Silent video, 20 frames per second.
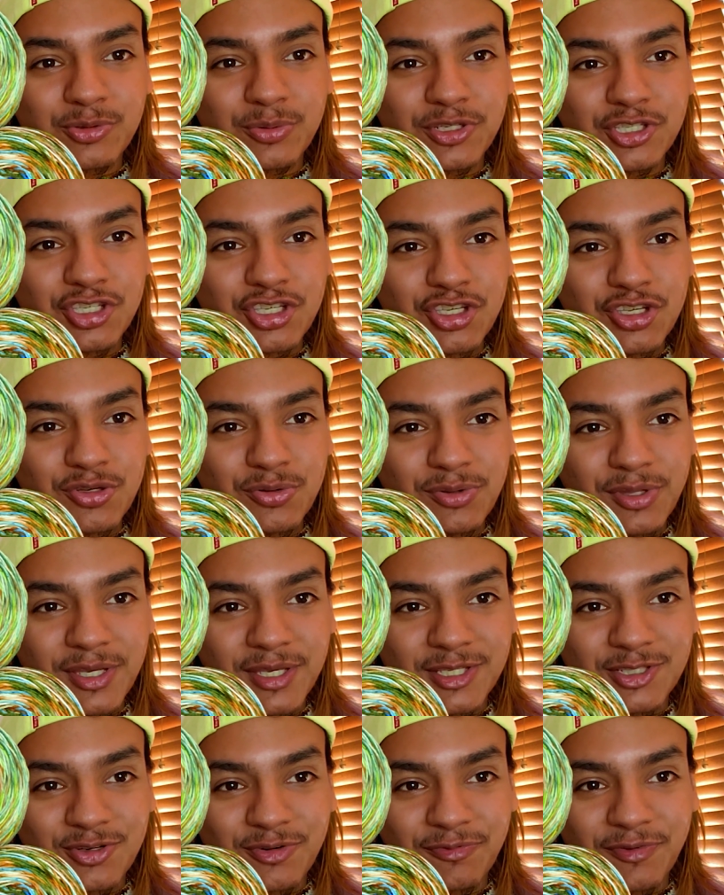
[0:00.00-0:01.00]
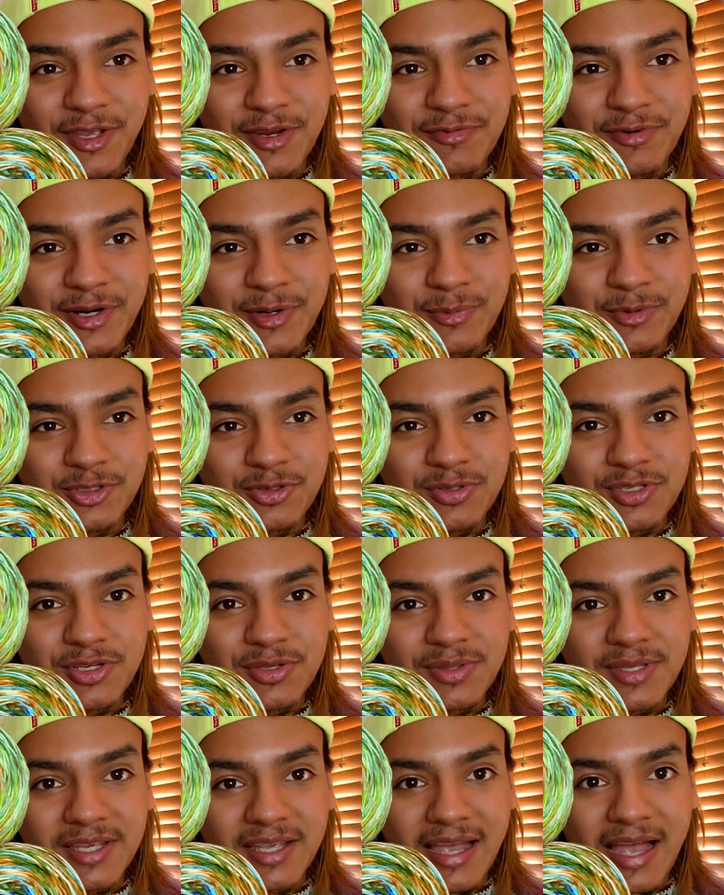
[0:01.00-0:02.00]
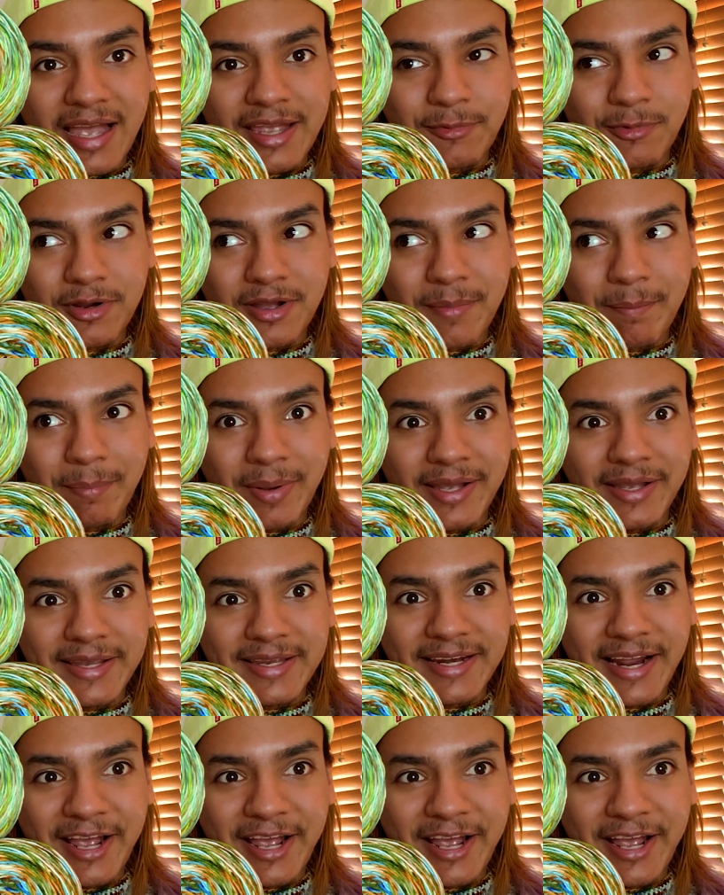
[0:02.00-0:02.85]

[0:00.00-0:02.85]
one you think is your favorite and which one do you think I will combine.